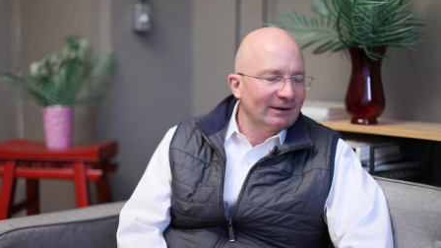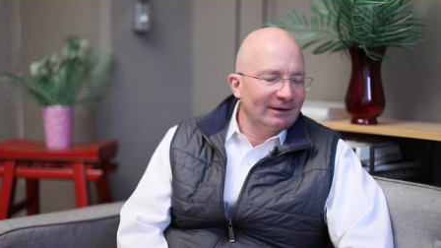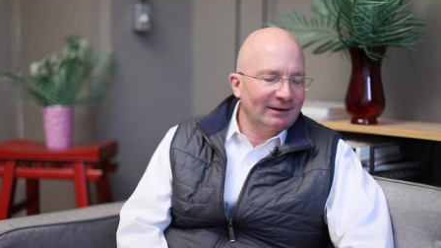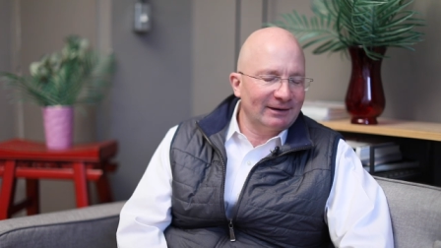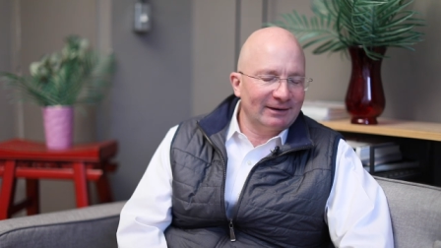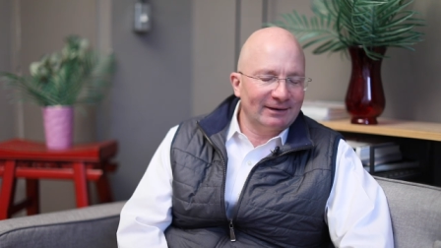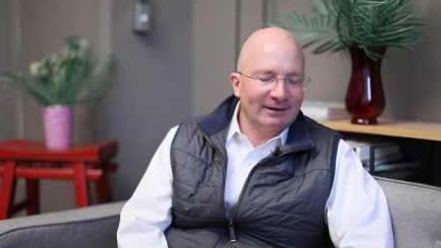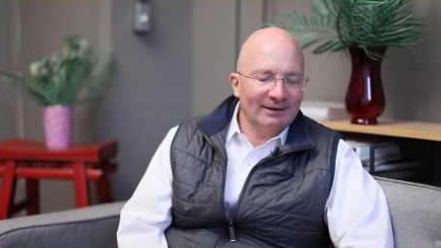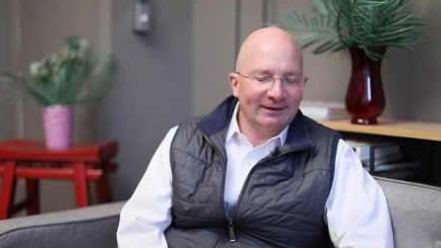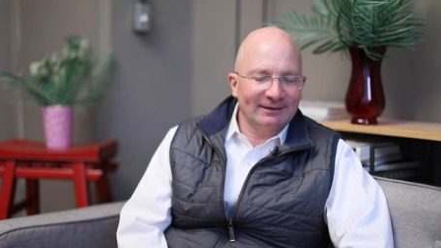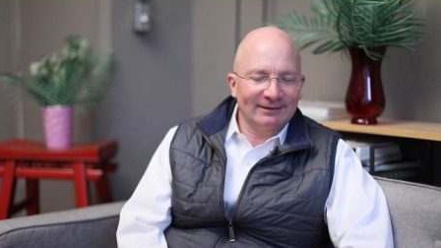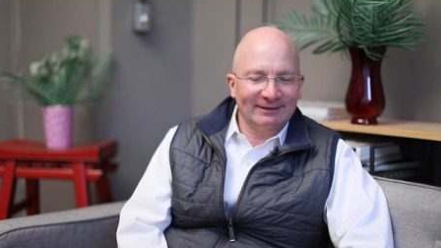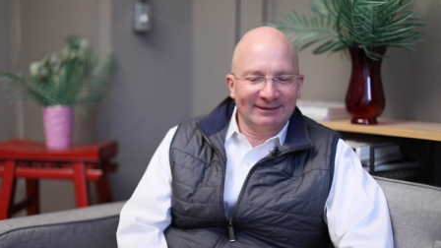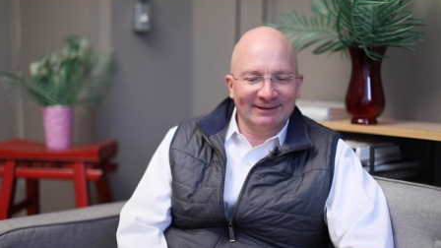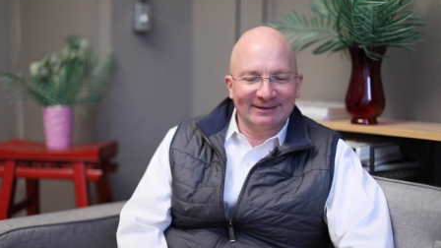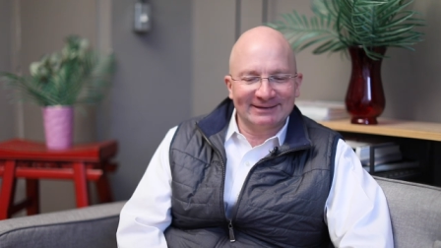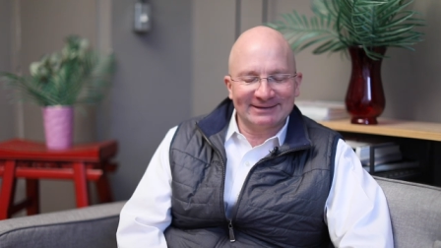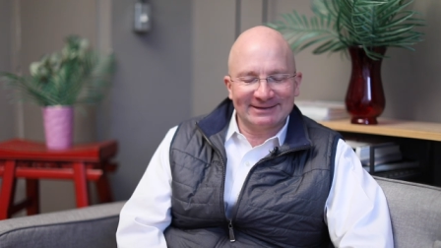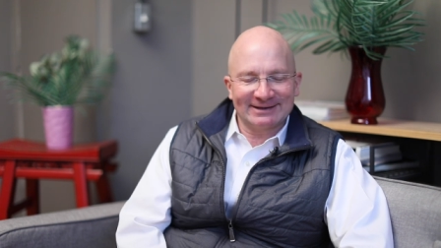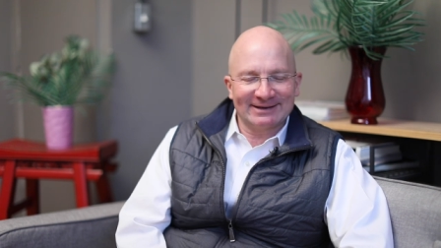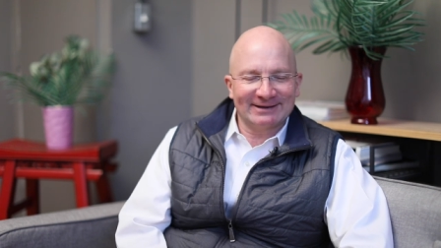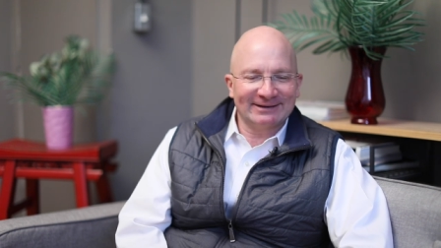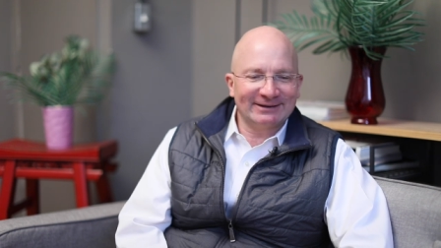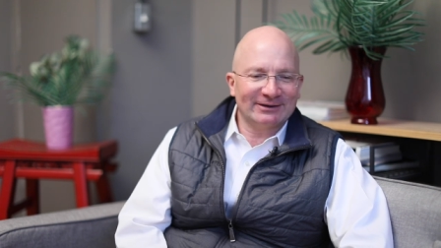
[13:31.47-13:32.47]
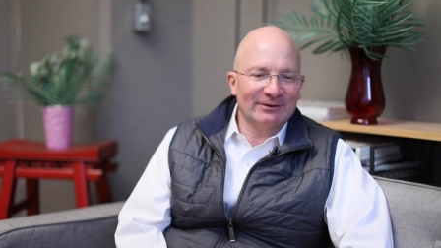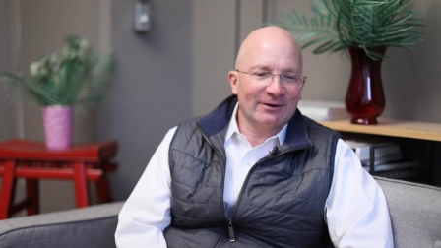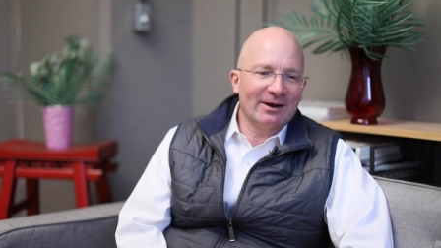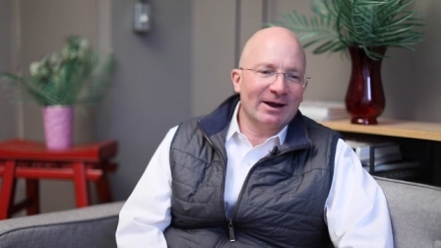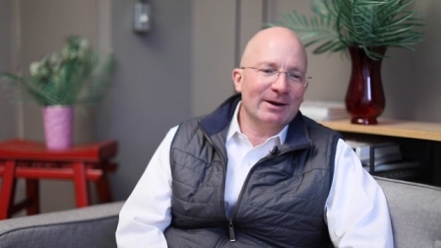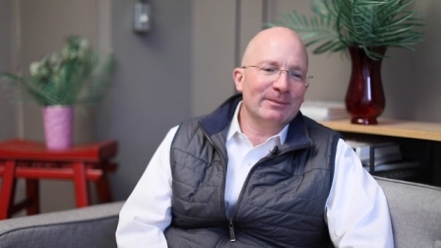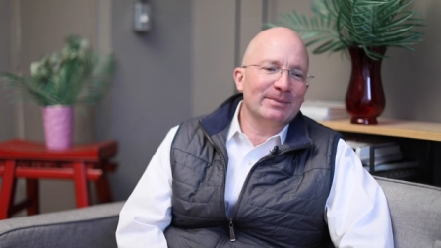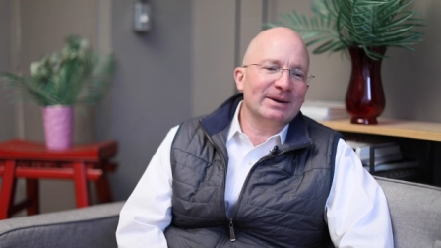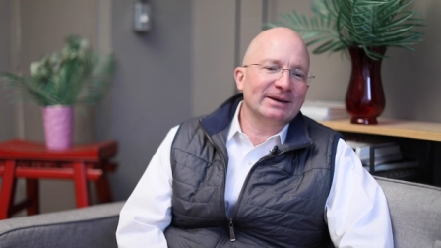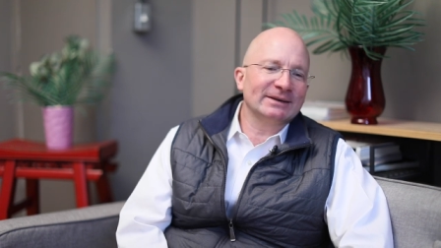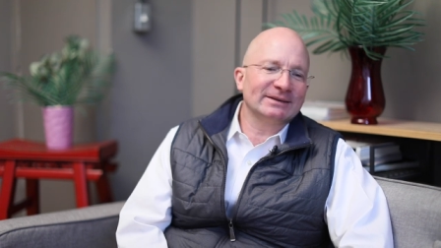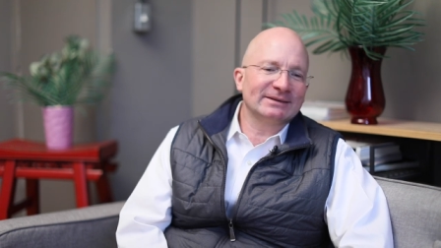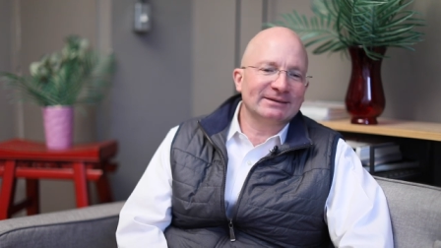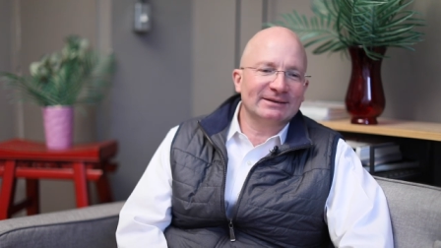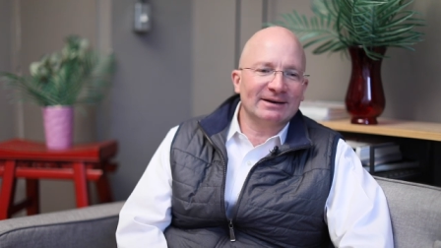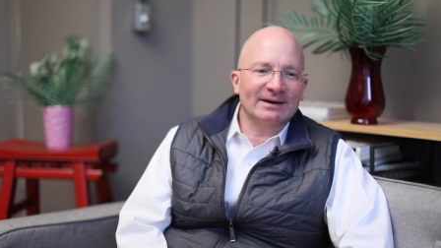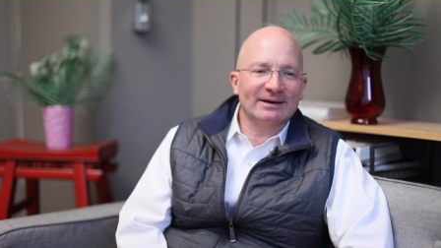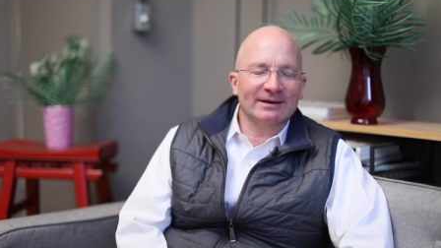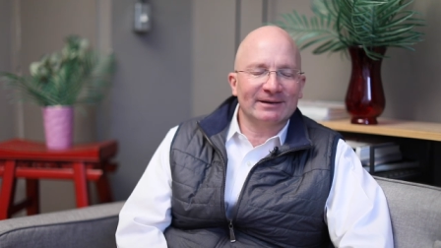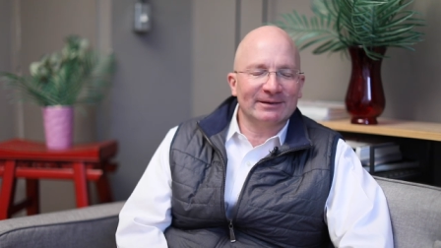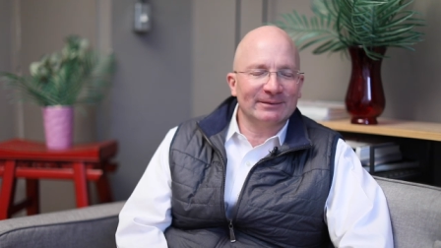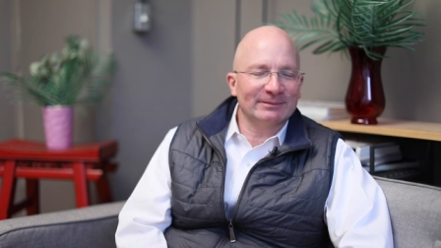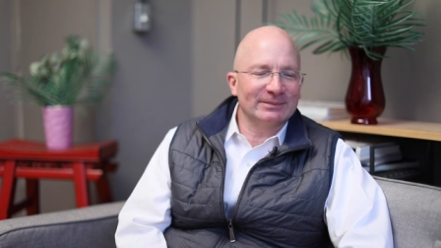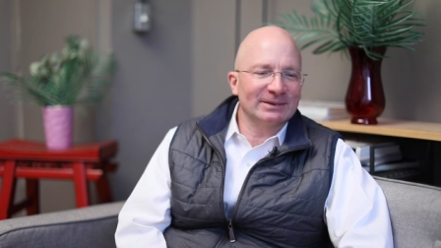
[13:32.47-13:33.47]
And I, and I said, you know, how about
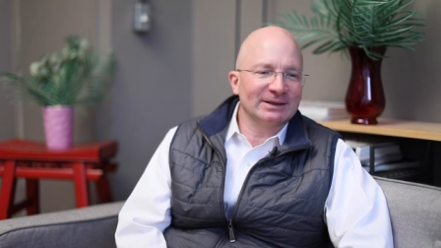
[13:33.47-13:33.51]
instead of the